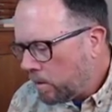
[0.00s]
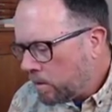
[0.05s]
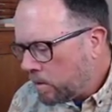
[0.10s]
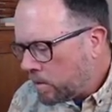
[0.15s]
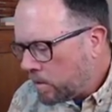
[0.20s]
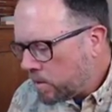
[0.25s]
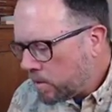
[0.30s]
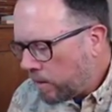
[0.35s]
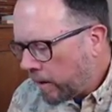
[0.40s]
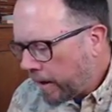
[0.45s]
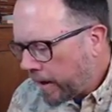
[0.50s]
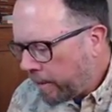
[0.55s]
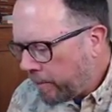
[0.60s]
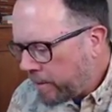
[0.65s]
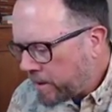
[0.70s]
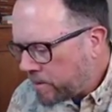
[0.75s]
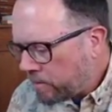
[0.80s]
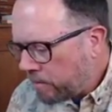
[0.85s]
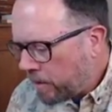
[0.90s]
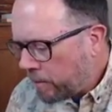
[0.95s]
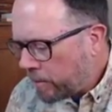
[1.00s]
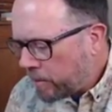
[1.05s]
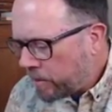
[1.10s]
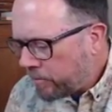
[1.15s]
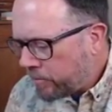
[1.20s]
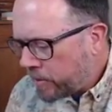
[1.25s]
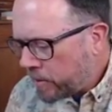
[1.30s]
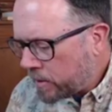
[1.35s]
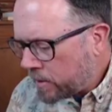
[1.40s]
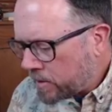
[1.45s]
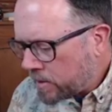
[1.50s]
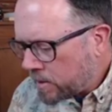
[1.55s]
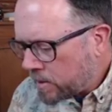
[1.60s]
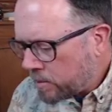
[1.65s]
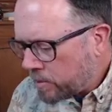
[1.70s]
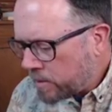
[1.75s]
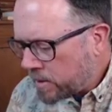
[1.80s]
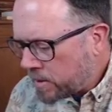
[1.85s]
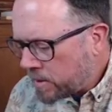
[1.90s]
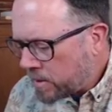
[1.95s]
So I gotta mess around with the filling
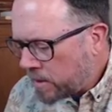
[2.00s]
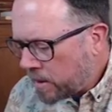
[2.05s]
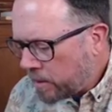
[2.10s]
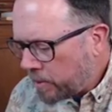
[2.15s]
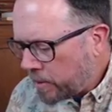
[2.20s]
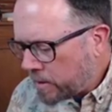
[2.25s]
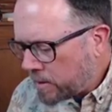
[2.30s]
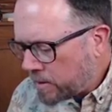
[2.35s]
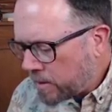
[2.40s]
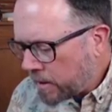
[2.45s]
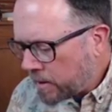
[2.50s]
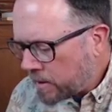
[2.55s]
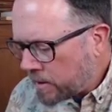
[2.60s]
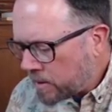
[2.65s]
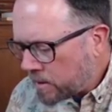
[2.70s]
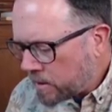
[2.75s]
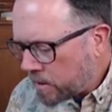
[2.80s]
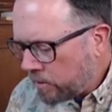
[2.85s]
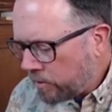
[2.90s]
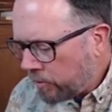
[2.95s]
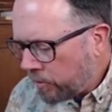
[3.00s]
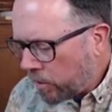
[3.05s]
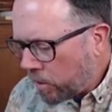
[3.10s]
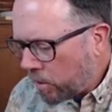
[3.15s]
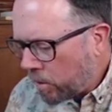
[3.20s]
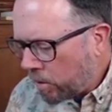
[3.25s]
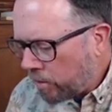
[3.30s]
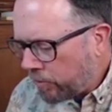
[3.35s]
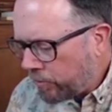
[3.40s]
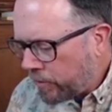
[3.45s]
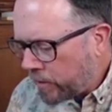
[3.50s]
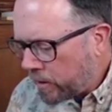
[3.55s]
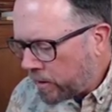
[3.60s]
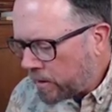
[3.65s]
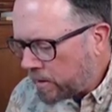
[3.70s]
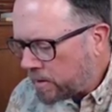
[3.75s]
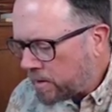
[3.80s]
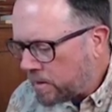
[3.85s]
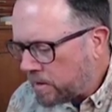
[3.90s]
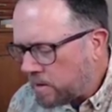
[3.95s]
system and see, but it's like this converter
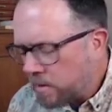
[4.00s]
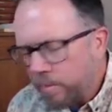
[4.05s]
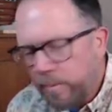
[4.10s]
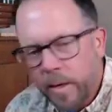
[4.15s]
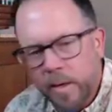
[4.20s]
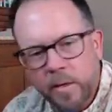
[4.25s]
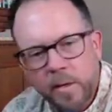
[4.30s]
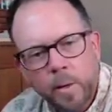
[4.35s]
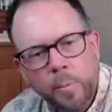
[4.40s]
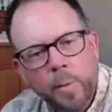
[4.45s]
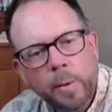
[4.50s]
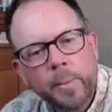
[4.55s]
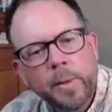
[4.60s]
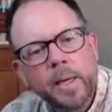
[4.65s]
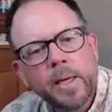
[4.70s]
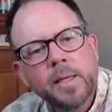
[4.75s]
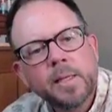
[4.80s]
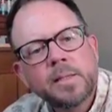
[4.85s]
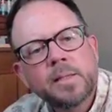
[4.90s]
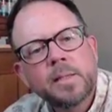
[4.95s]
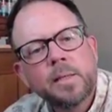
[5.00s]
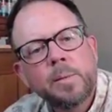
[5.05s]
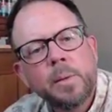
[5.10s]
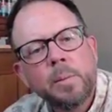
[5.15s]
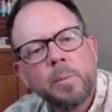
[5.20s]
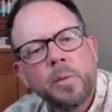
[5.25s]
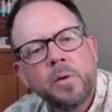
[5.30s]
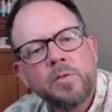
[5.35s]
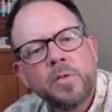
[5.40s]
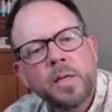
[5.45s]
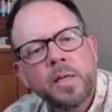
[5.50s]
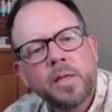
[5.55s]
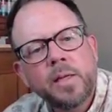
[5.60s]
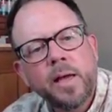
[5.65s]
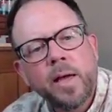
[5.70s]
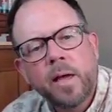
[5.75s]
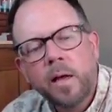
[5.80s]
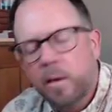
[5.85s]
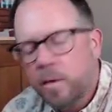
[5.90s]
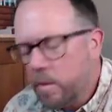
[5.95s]
filling system. y'all probably can't see me moving it
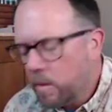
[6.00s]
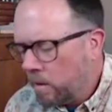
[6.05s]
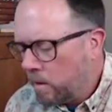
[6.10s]
down.